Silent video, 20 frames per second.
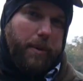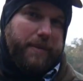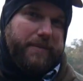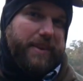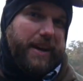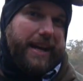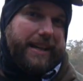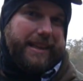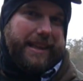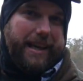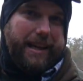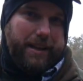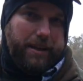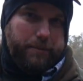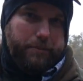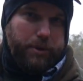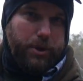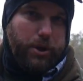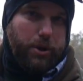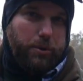We've got that in
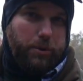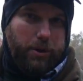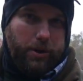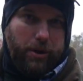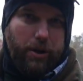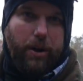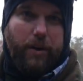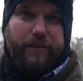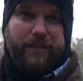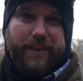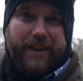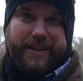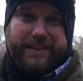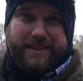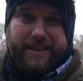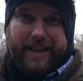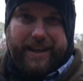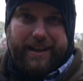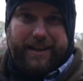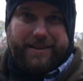the mule. We're going to go
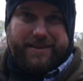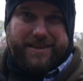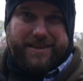fix that in a